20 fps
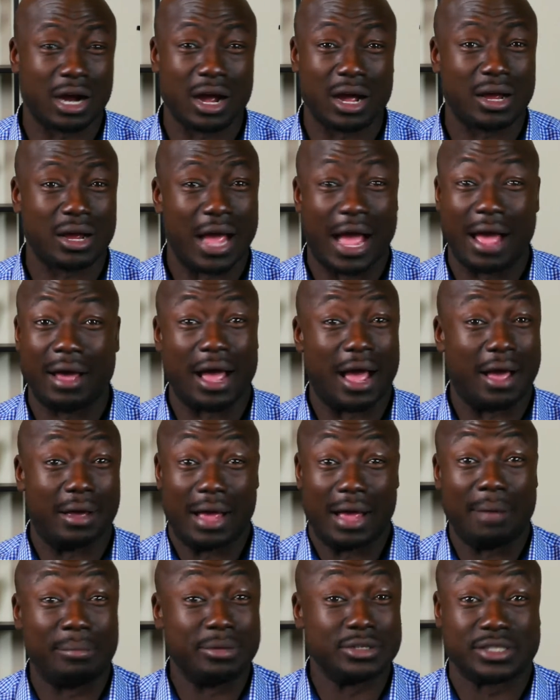I, I,
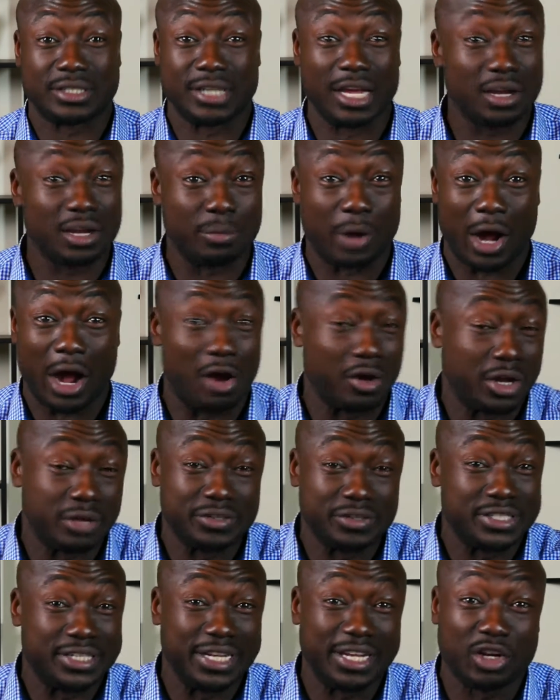I'm a city boy. I don't
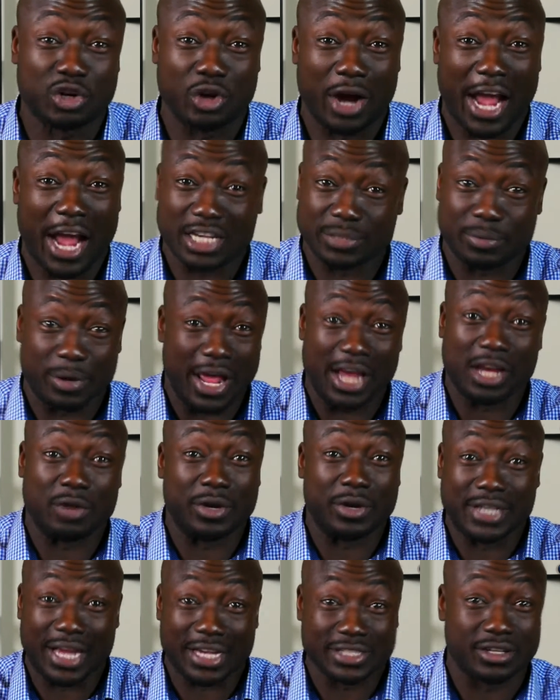even see grass. But
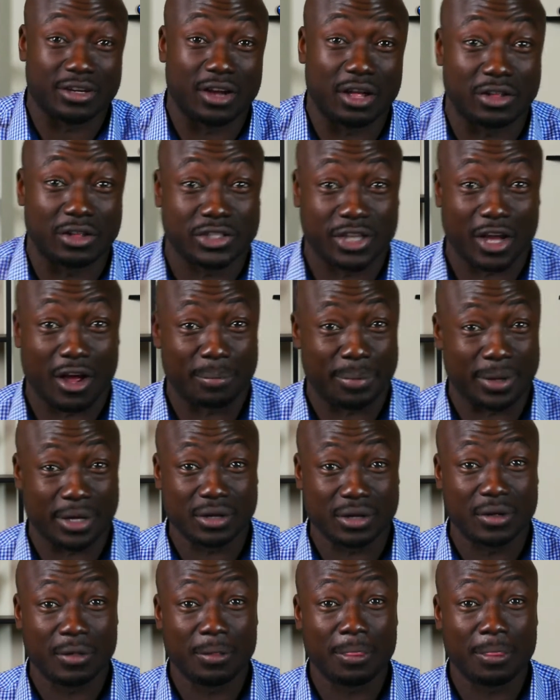anyway, that's another topic.